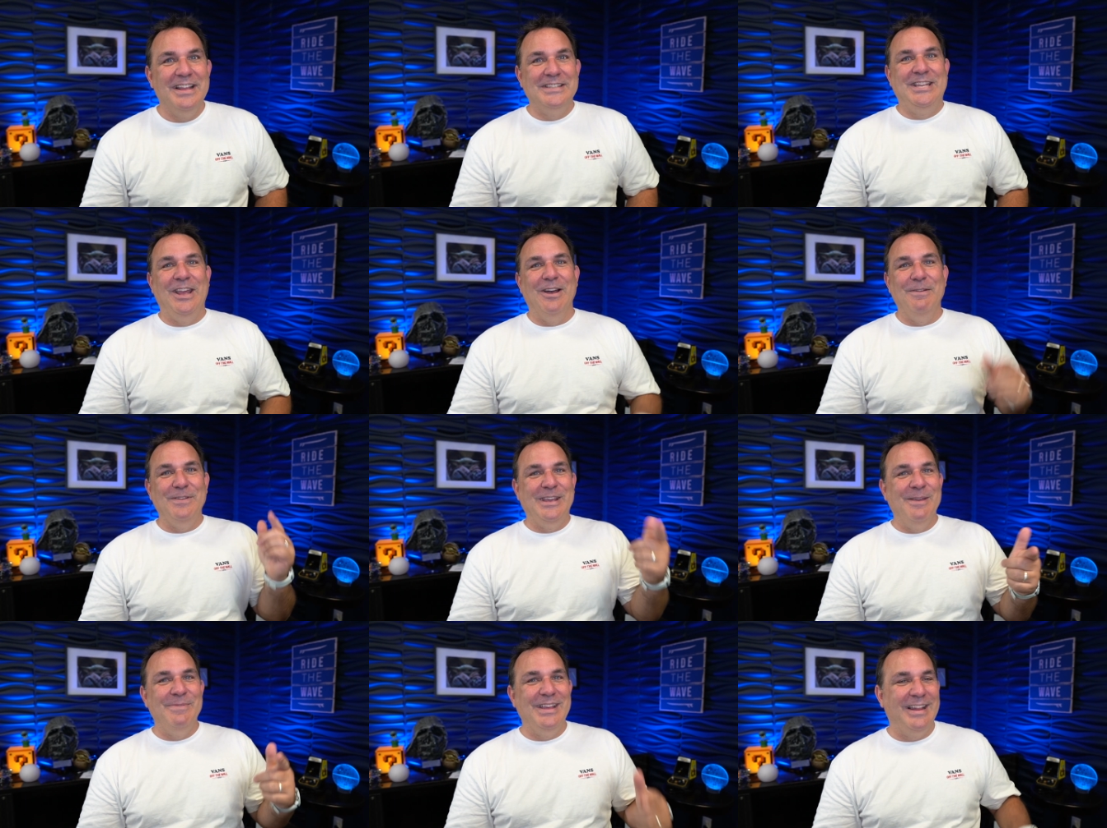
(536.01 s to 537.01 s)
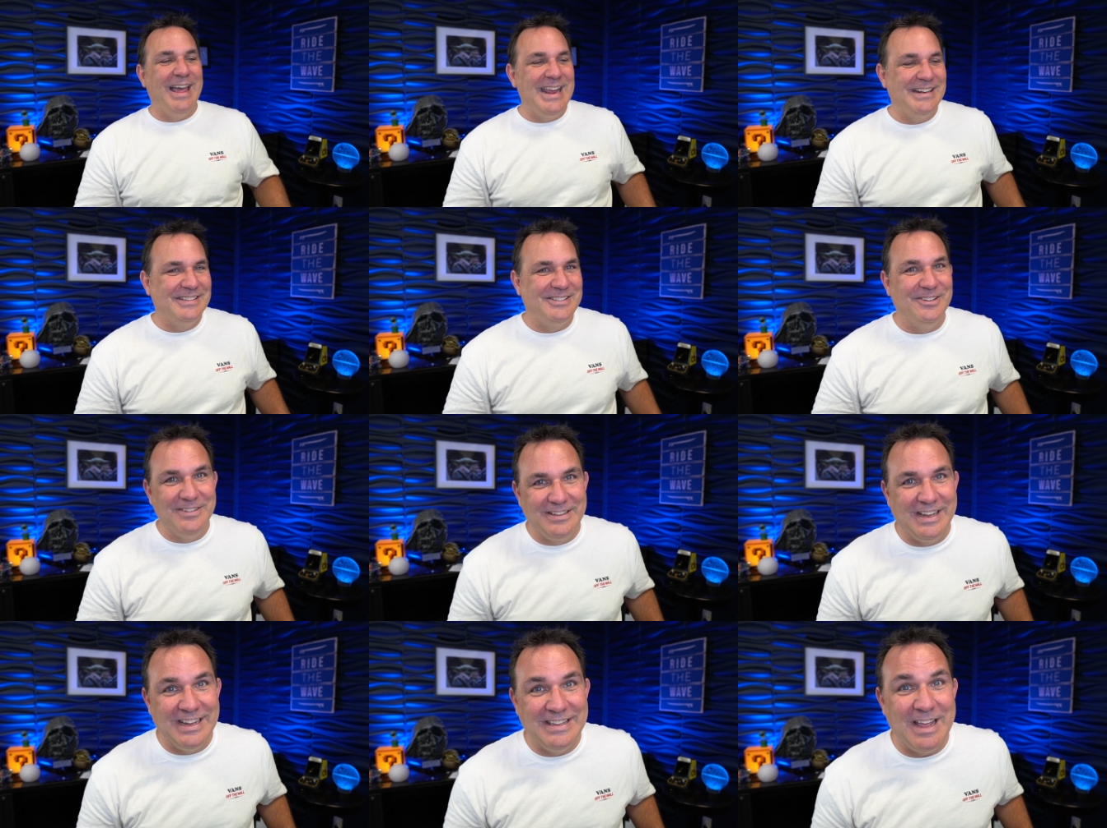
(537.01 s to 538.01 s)
So if you give me a like, dude,
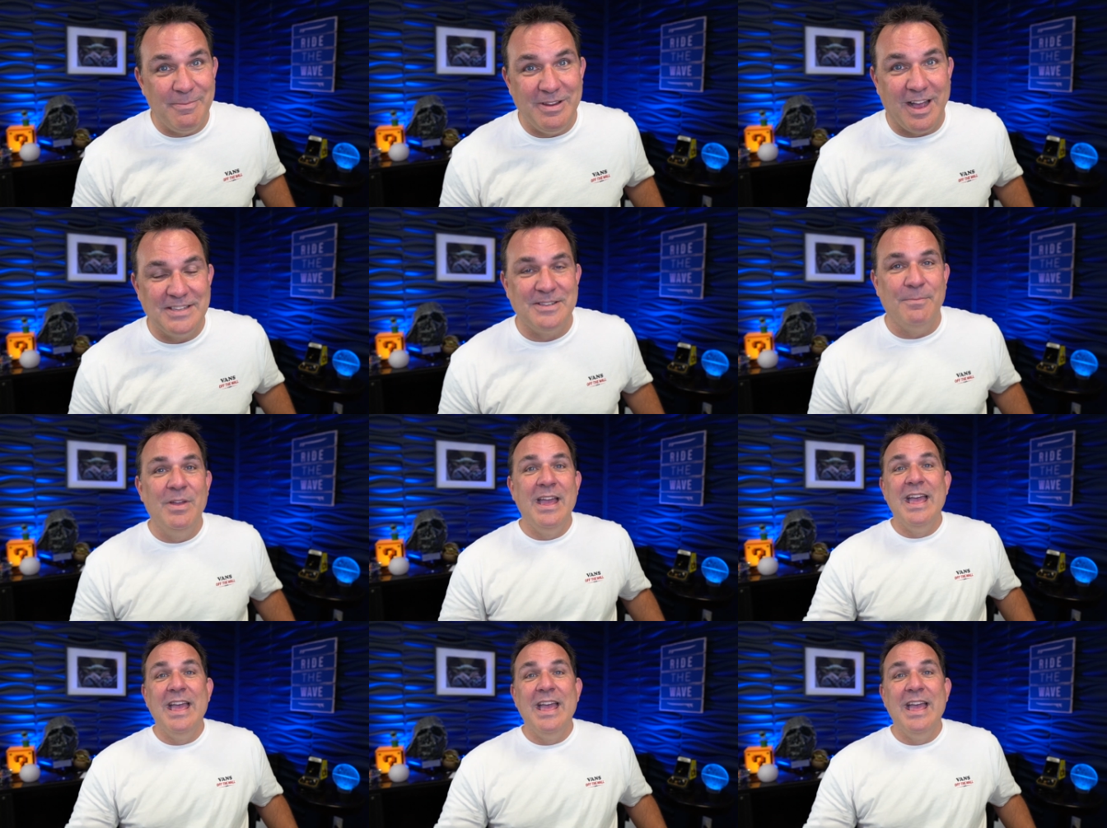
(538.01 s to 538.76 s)
again, that'd be awesome.